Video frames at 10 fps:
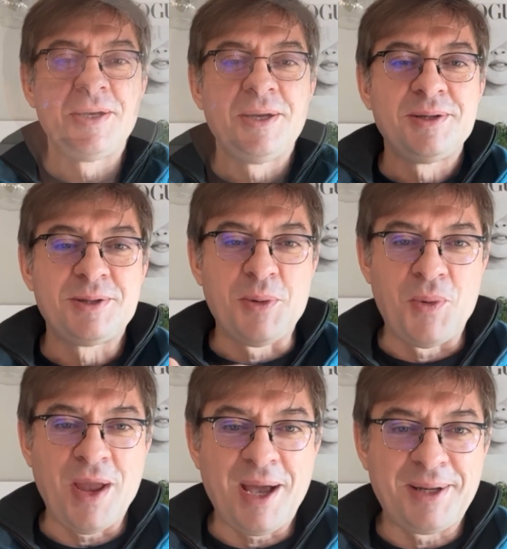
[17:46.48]
So
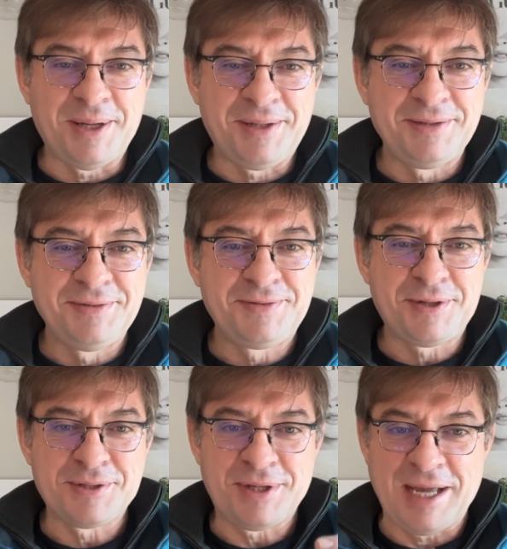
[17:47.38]
we are done
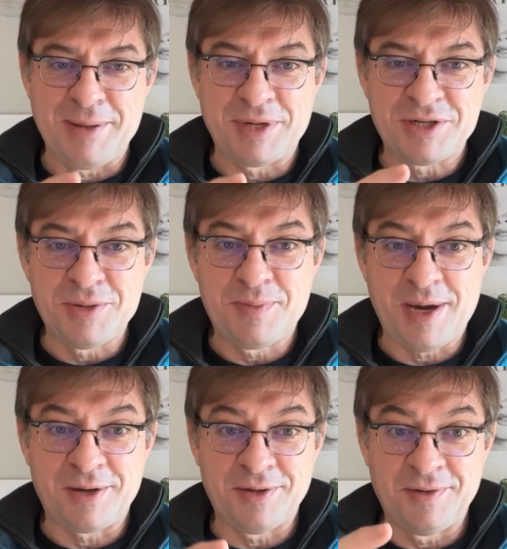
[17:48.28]
for the calibration
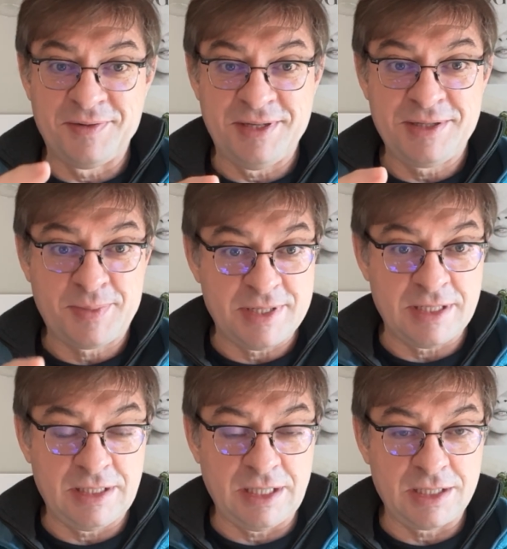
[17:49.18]
part of this
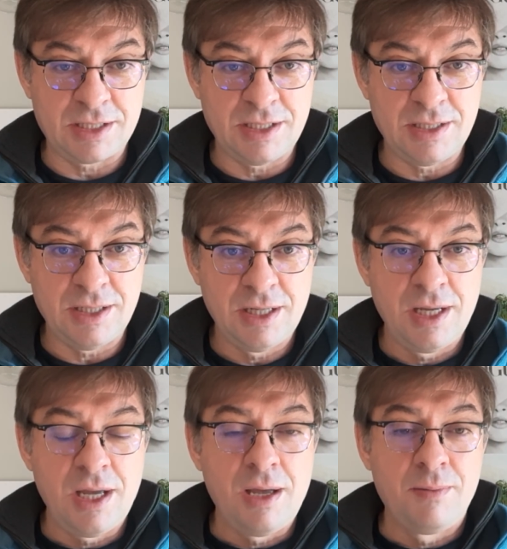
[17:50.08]
presentation.
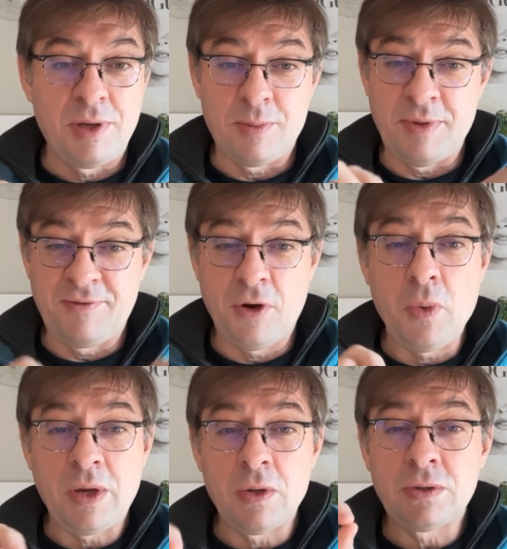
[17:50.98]
But before
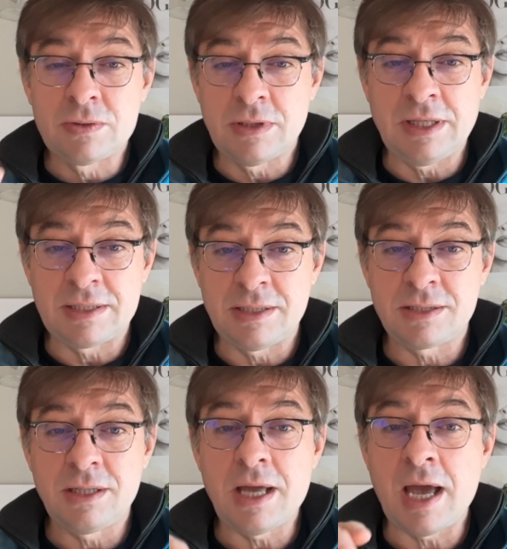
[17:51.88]
we go to the next
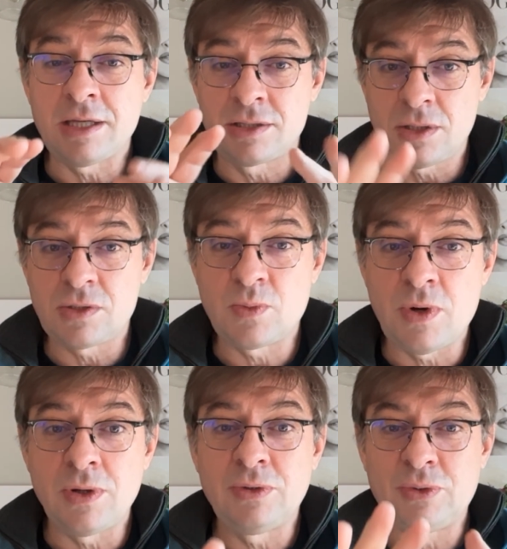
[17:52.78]
session, I just
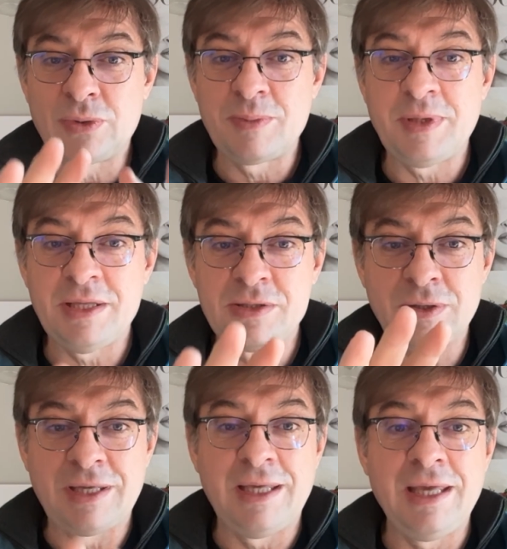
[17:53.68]
want to repeat the
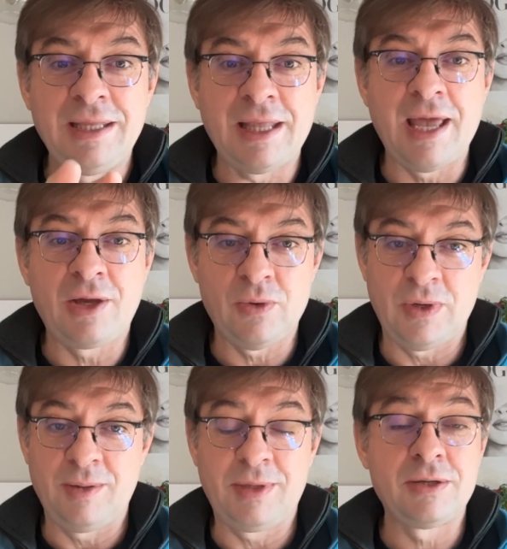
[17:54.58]
key
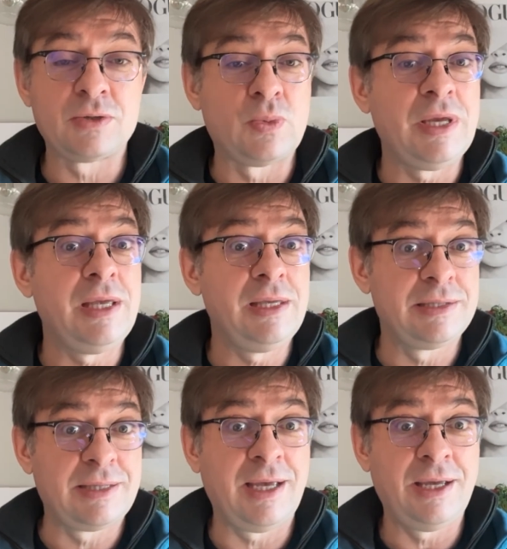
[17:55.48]
takeaway because we
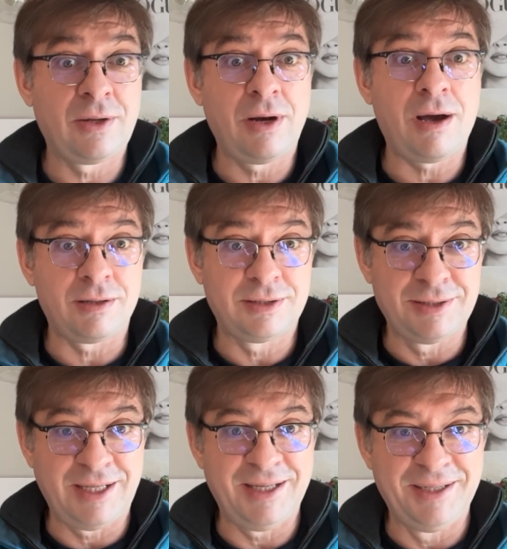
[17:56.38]
said a lot
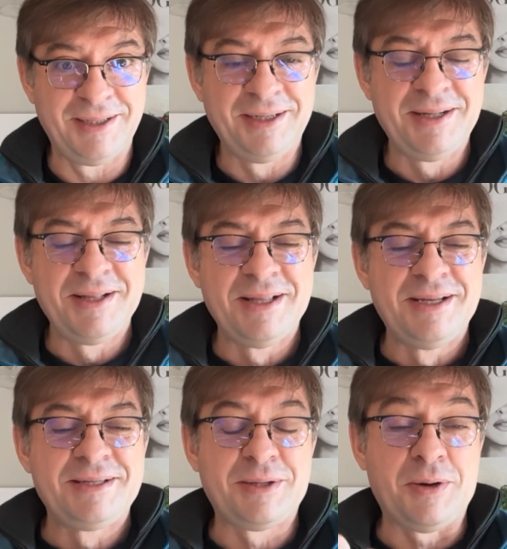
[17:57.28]
today.
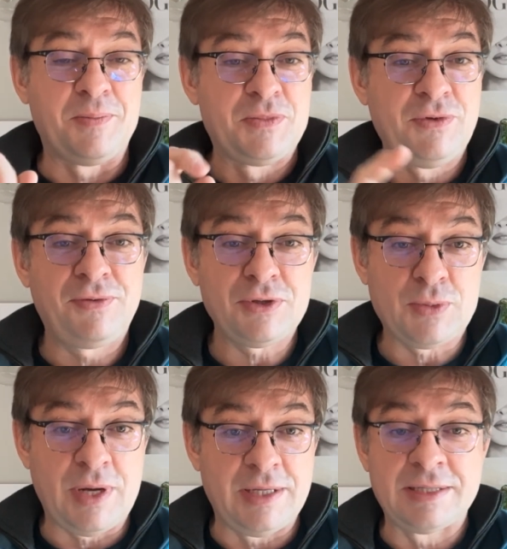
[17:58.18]
So the first
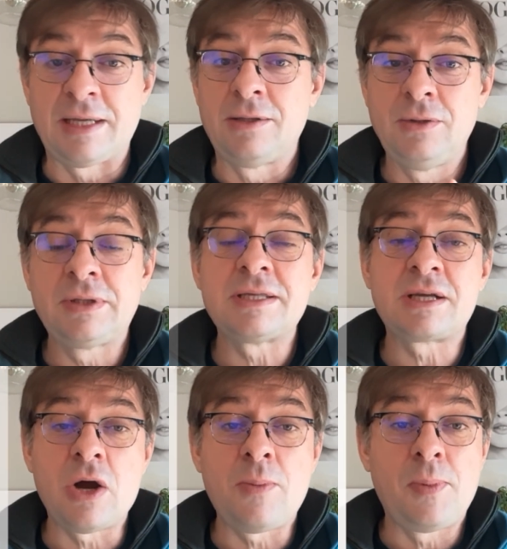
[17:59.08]
one is that Nutriscope